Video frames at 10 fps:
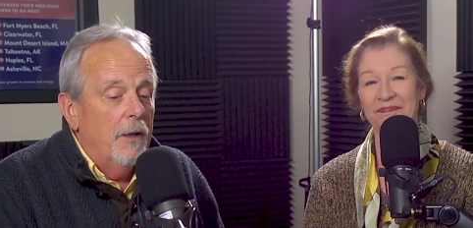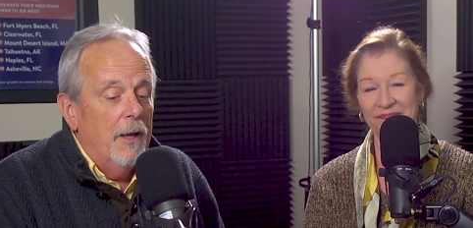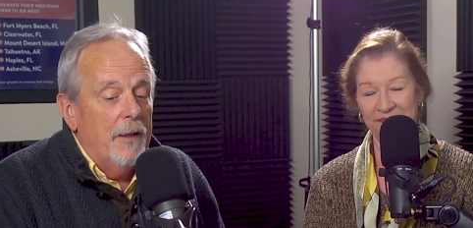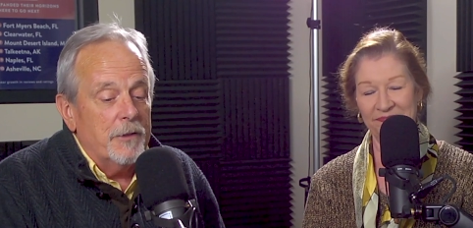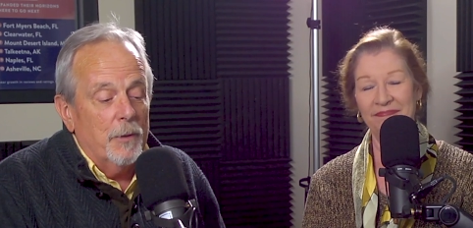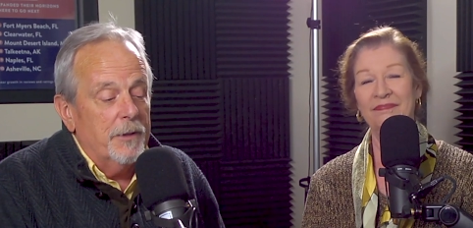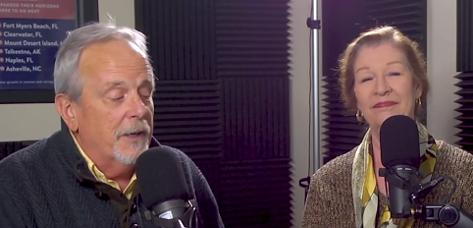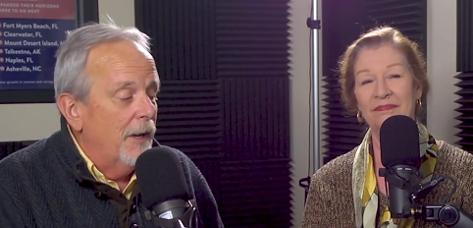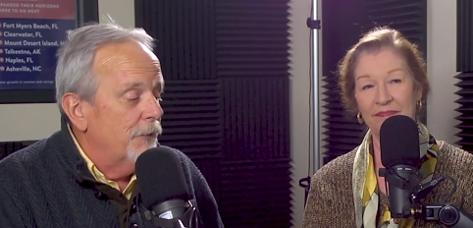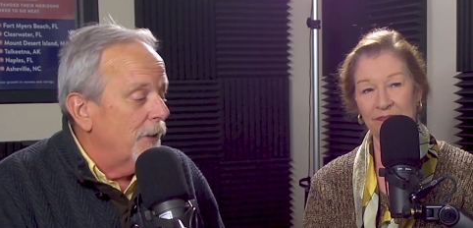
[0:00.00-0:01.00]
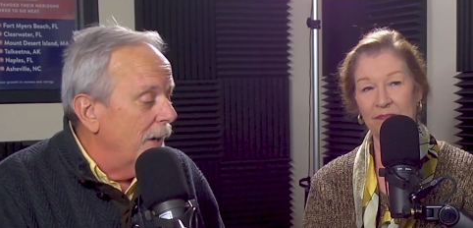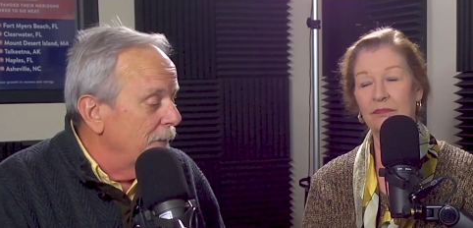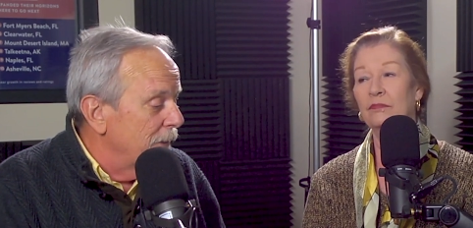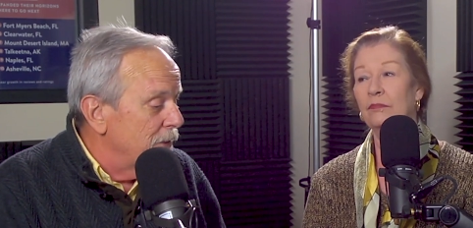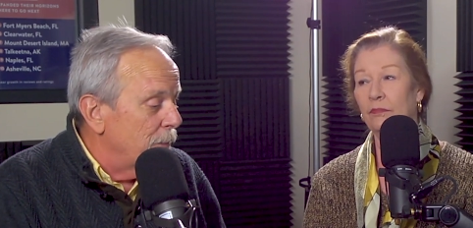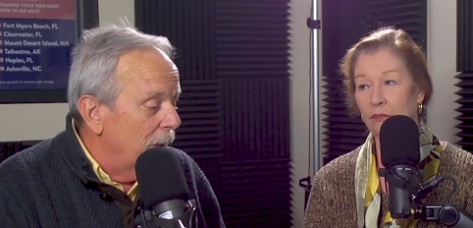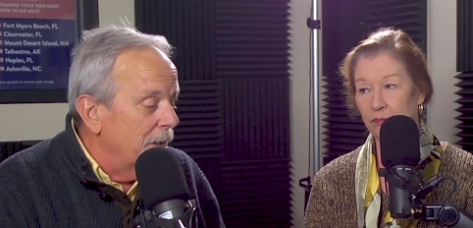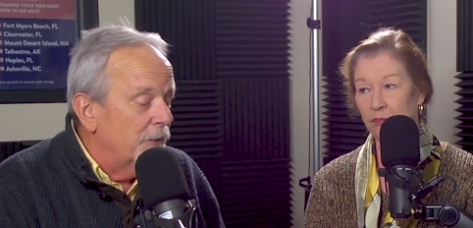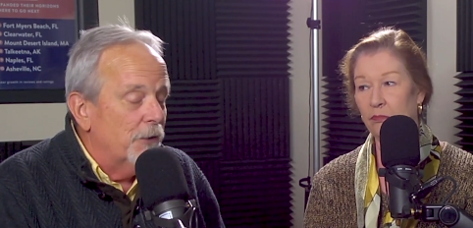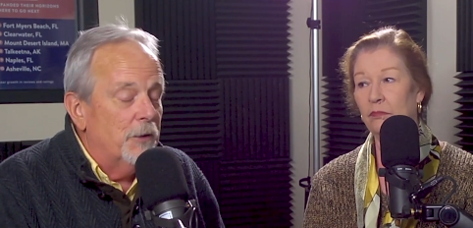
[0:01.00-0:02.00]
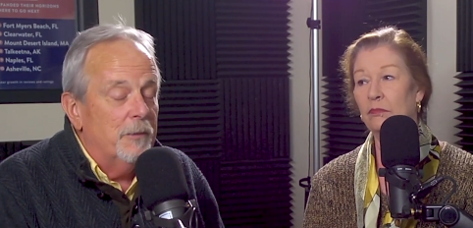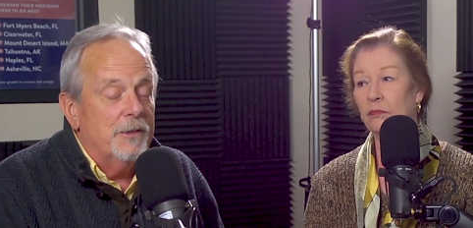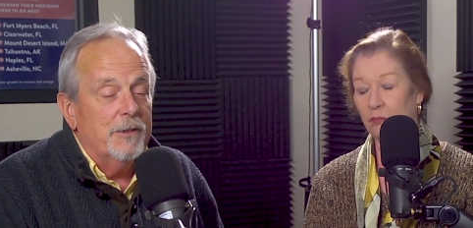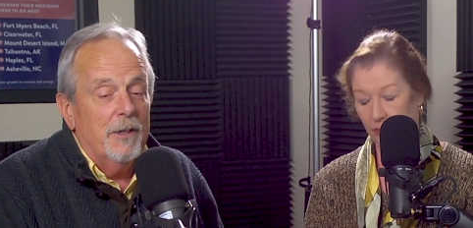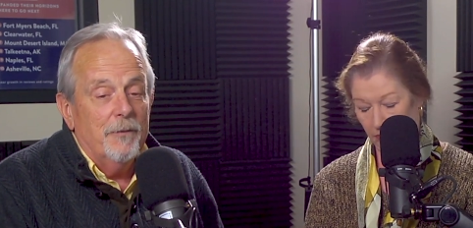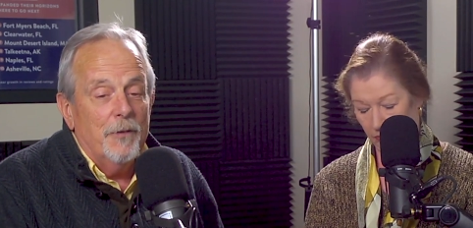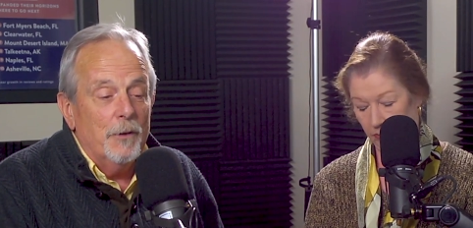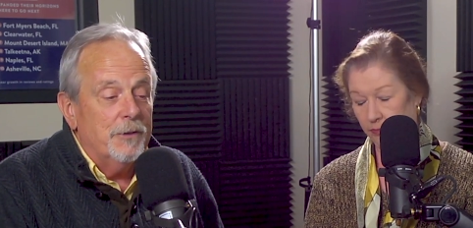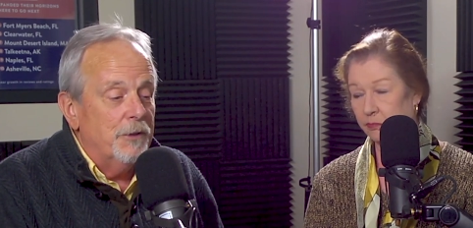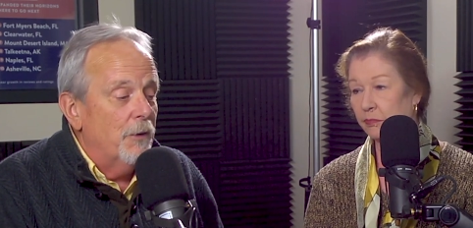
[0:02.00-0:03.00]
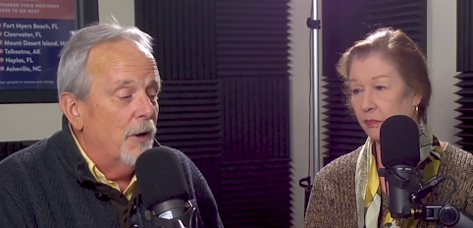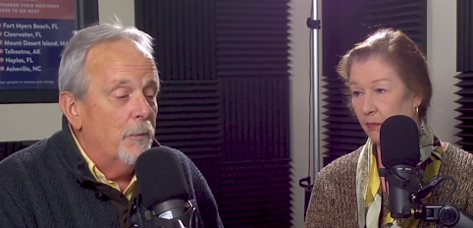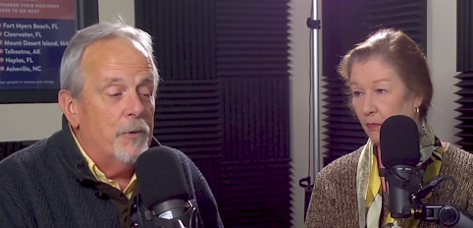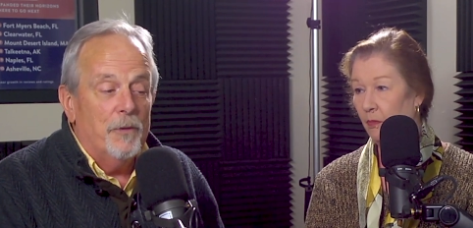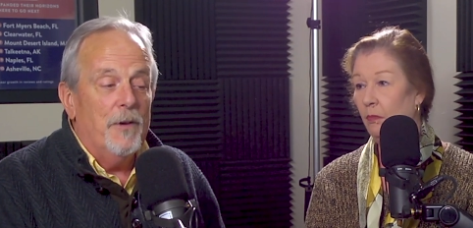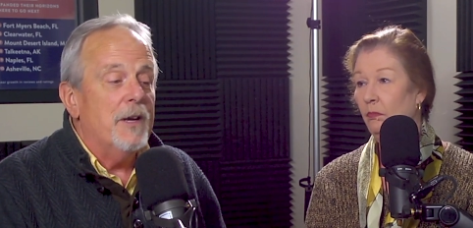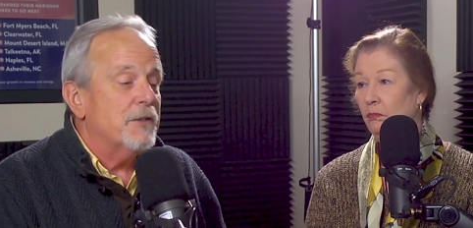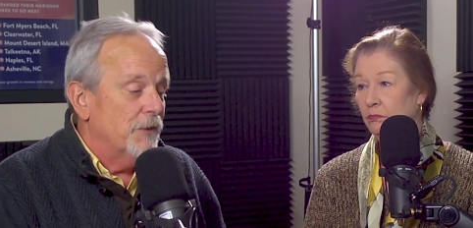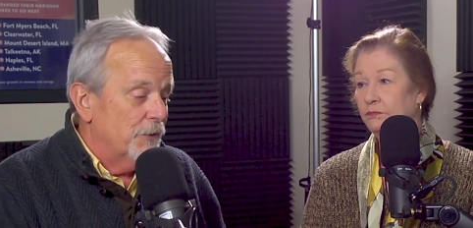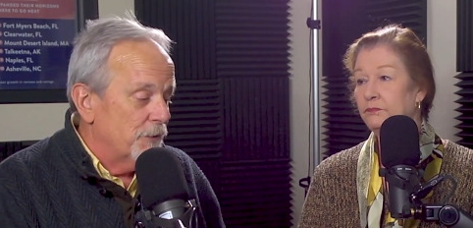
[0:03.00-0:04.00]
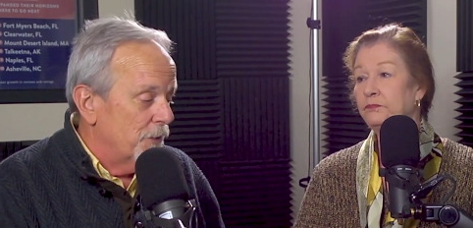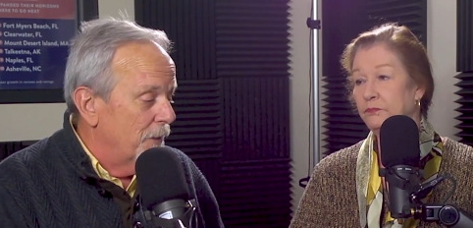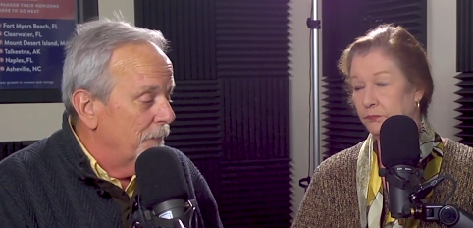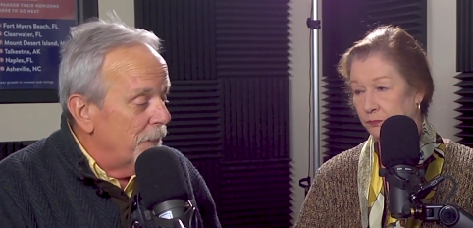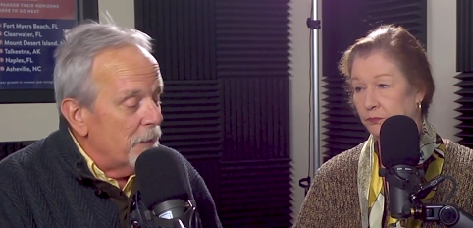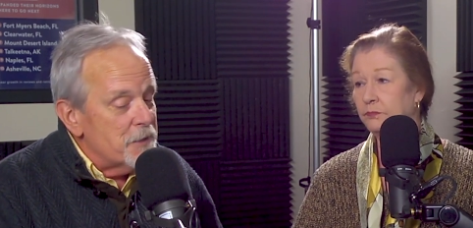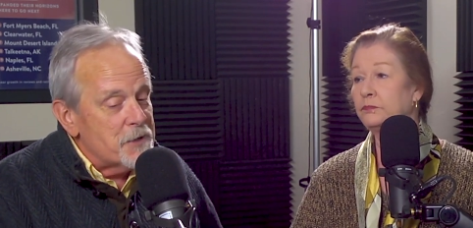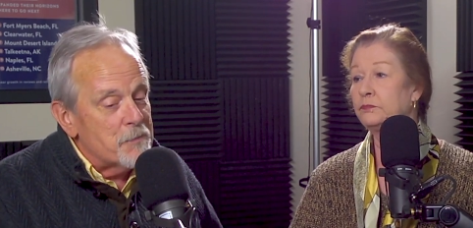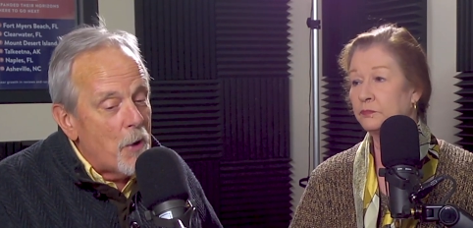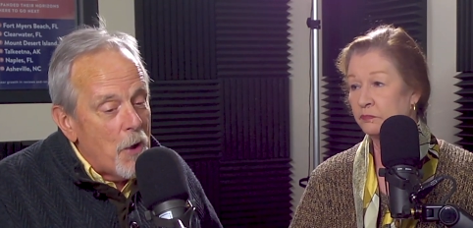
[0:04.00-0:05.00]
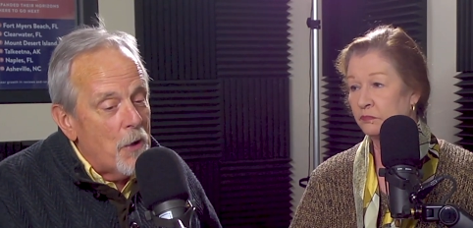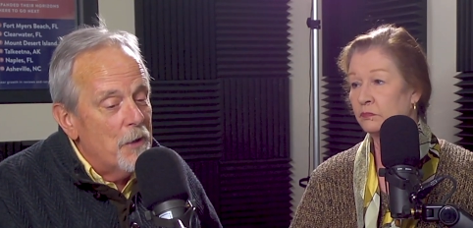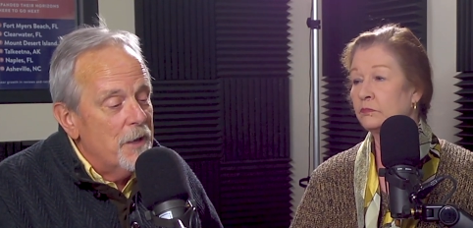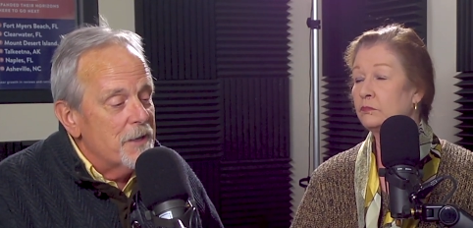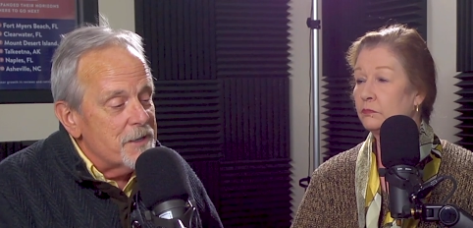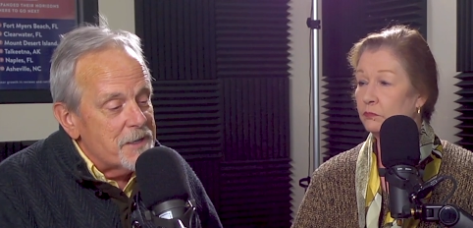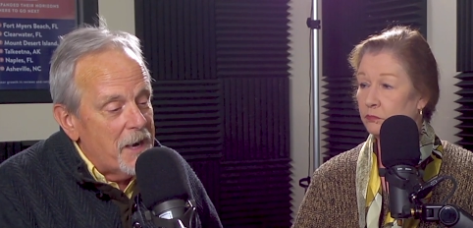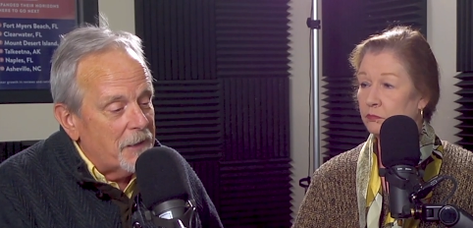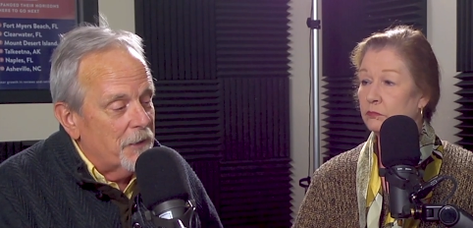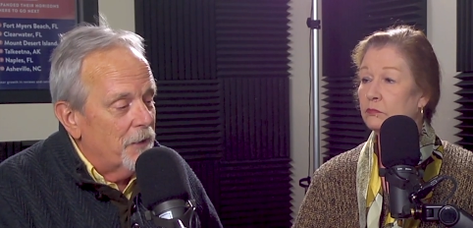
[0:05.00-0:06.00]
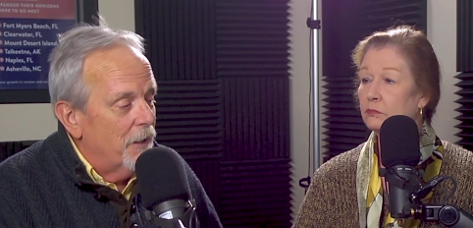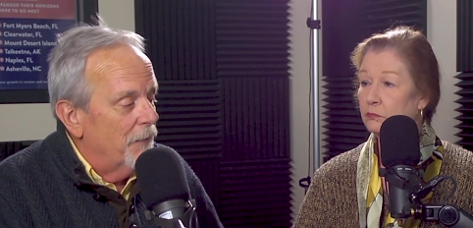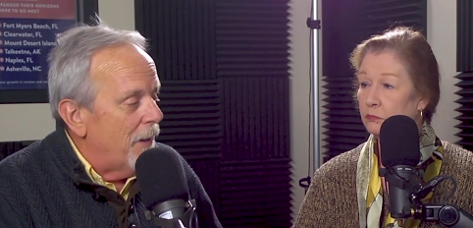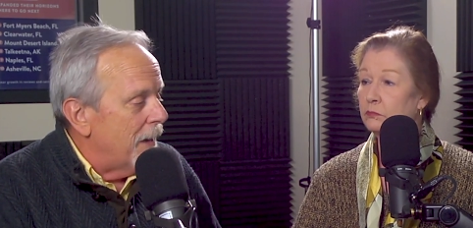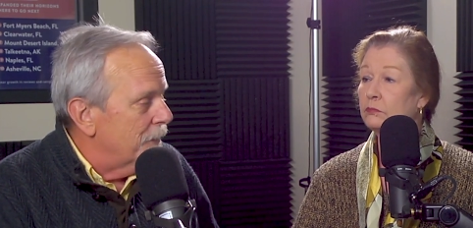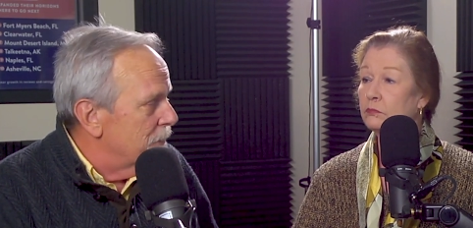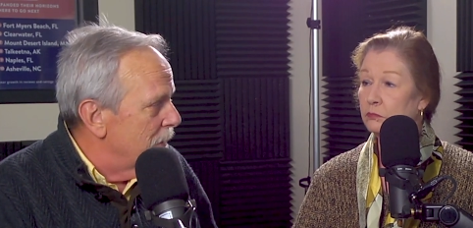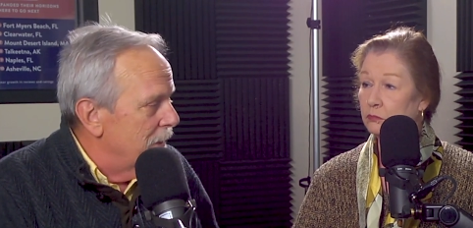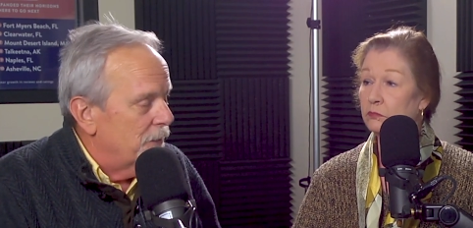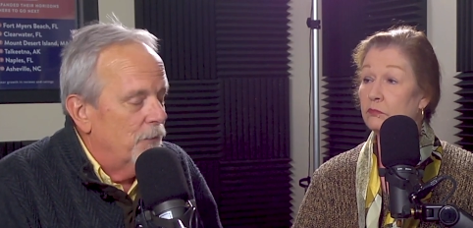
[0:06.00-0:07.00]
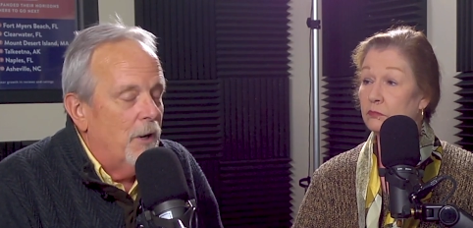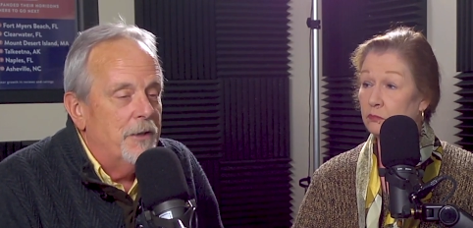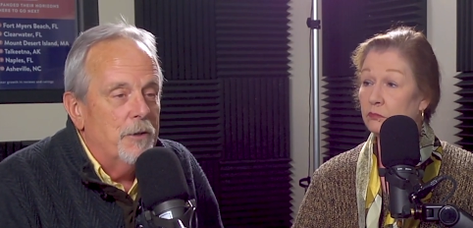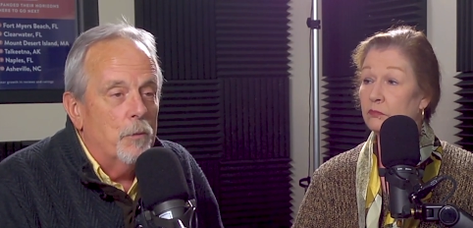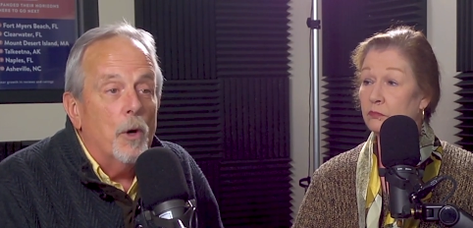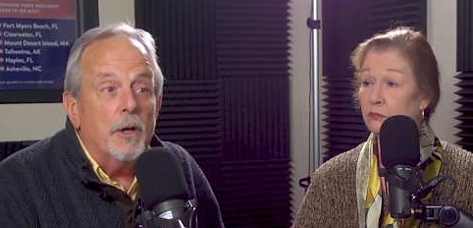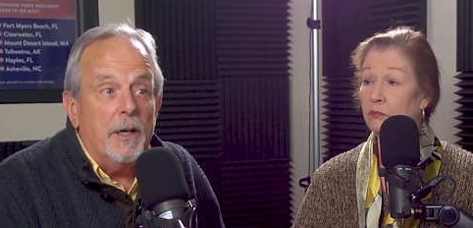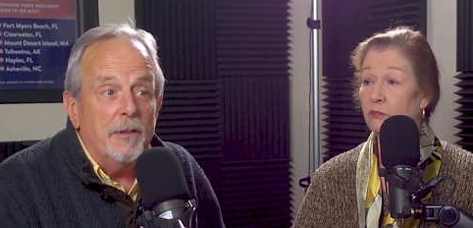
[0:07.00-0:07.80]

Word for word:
Speaker 1: Mm-hmm. And that's one thing I've tried to explain to them is that, folks, you are professionals. You're in a very small sector of actors nationwide. You're working.